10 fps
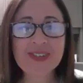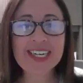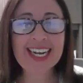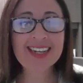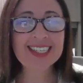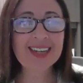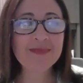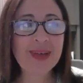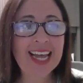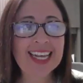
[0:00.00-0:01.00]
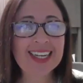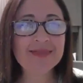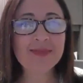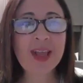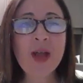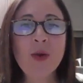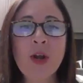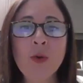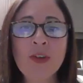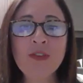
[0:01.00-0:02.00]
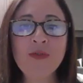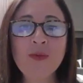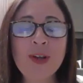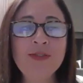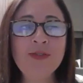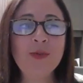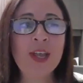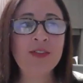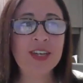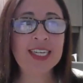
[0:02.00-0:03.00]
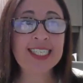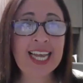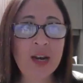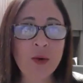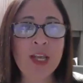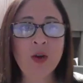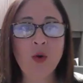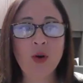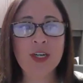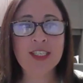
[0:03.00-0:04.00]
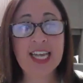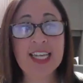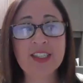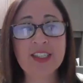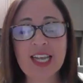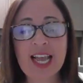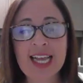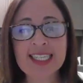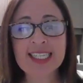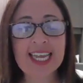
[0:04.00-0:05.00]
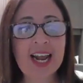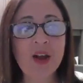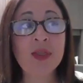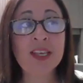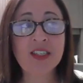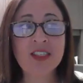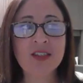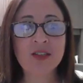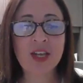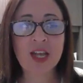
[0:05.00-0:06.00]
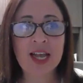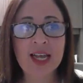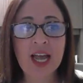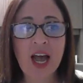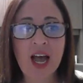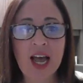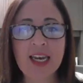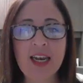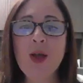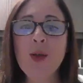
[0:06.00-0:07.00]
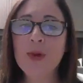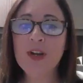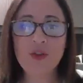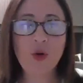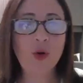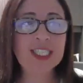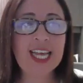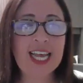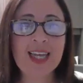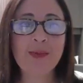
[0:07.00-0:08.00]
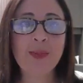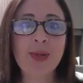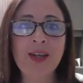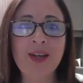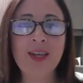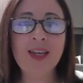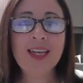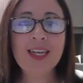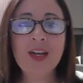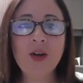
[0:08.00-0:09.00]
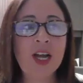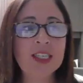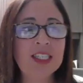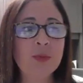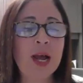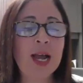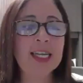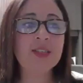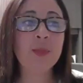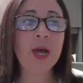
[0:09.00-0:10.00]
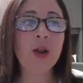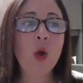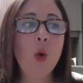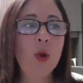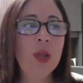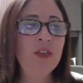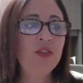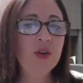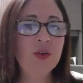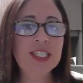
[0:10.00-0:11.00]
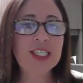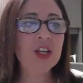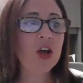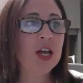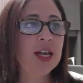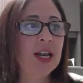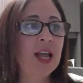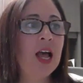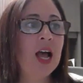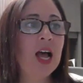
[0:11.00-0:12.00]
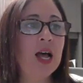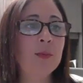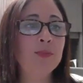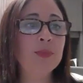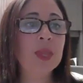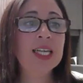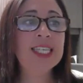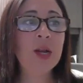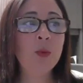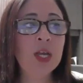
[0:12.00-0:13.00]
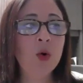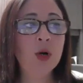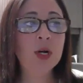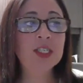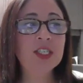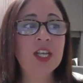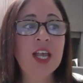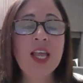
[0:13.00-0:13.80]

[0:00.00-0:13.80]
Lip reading: we're getting set back. We have a 10-week course as laid out in this guide, but of course that can be customized. But we focus on 10-week course.